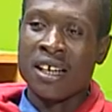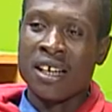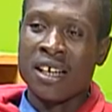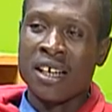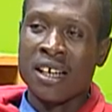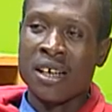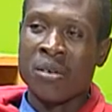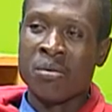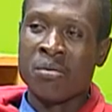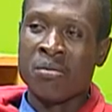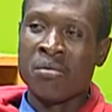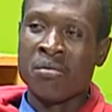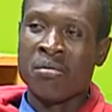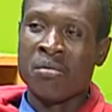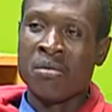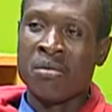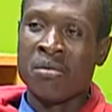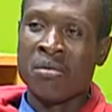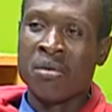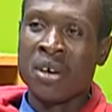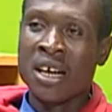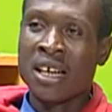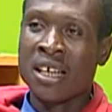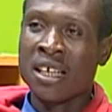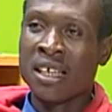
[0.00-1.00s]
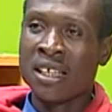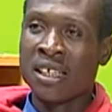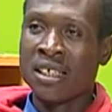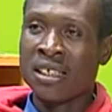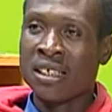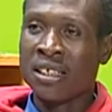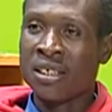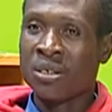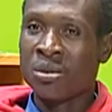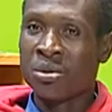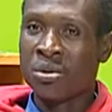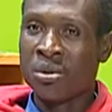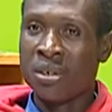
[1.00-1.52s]
I'm working in
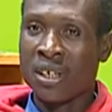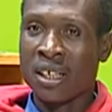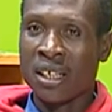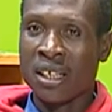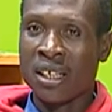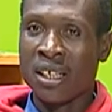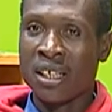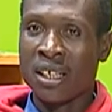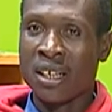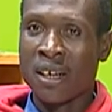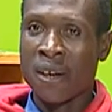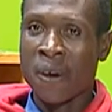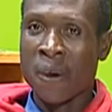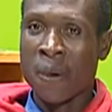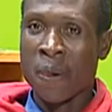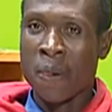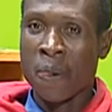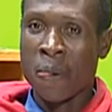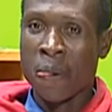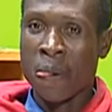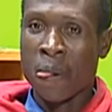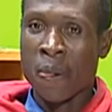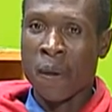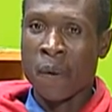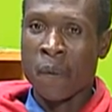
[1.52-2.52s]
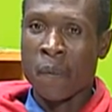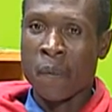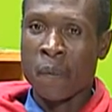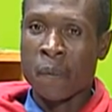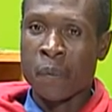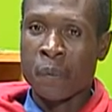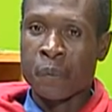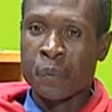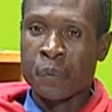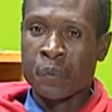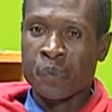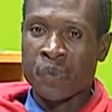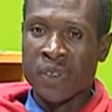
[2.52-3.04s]
this way. Mm-hmm.
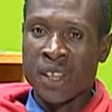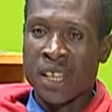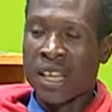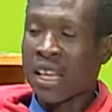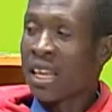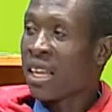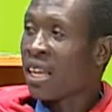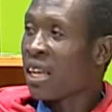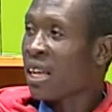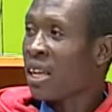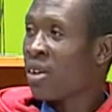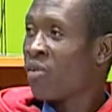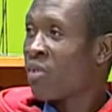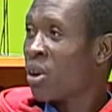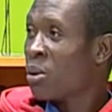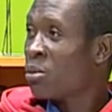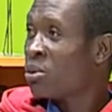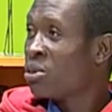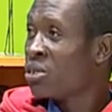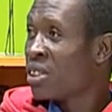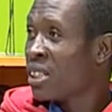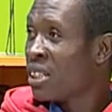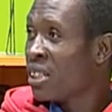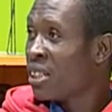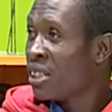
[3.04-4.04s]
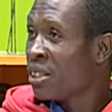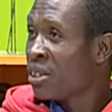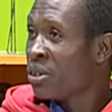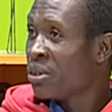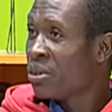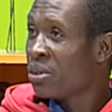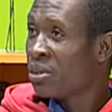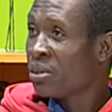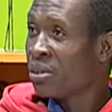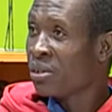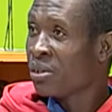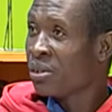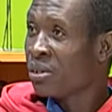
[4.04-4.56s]
If I'm training you,
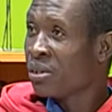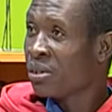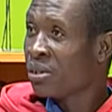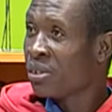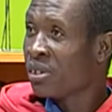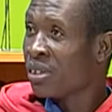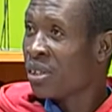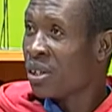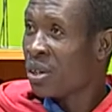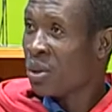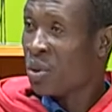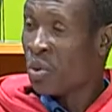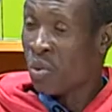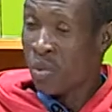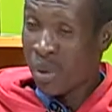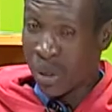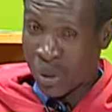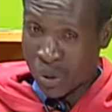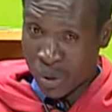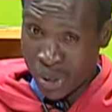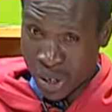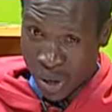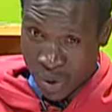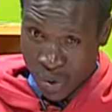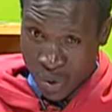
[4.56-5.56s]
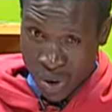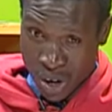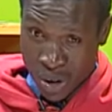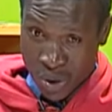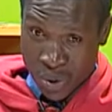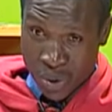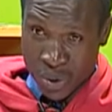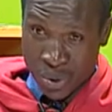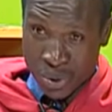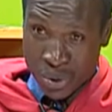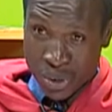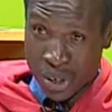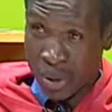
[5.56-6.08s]
umekuja kwangu,
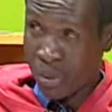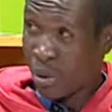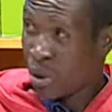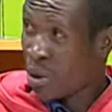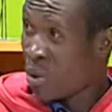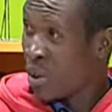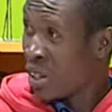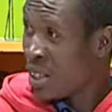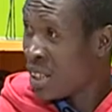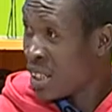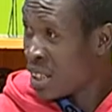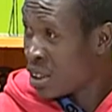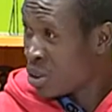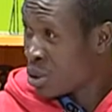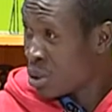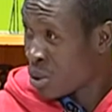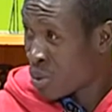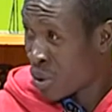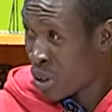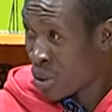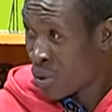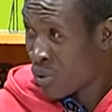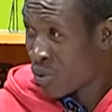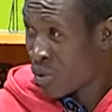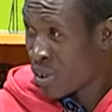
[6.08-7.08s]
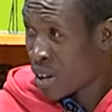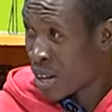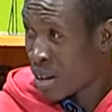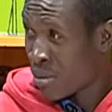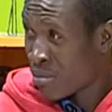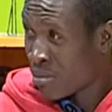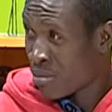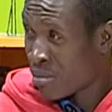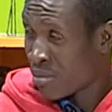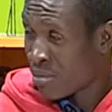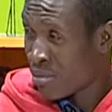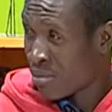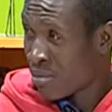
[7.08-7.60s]
nimejua the reason why you come.
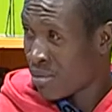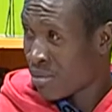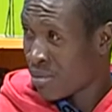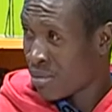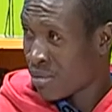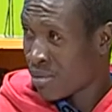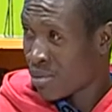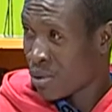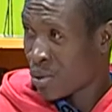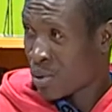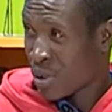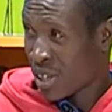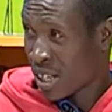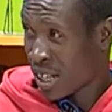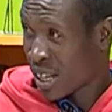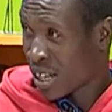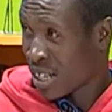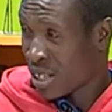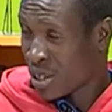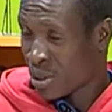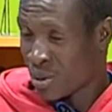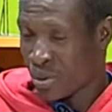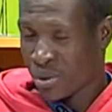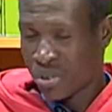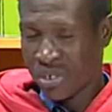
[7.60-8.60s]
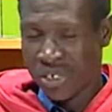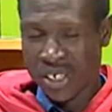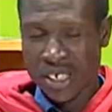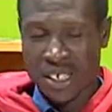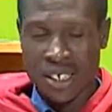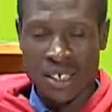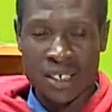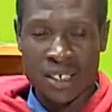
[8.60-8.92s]
Nataka ni kutrain.